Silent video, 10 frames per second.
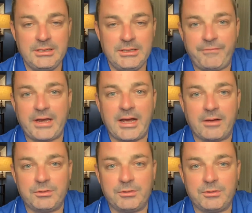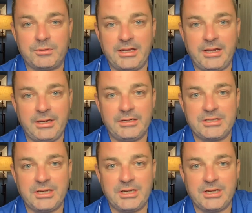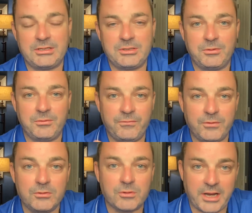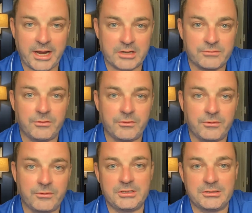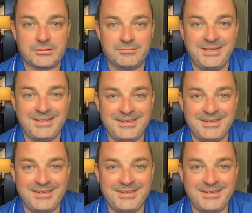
In fact, I always try to get Andy to change it to future cash flow purchase.